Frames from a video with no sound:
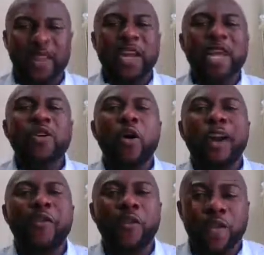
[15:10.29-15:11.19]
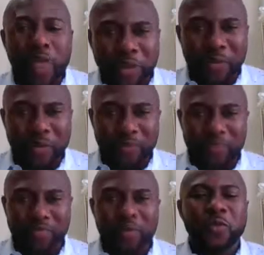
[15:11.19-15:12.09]
in order for you
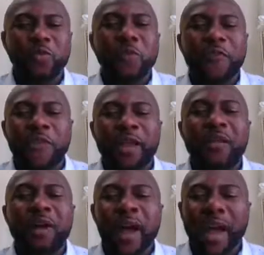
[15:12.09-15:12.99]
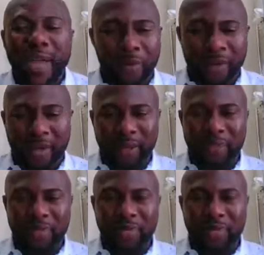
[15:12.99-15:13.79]
to feel healthy.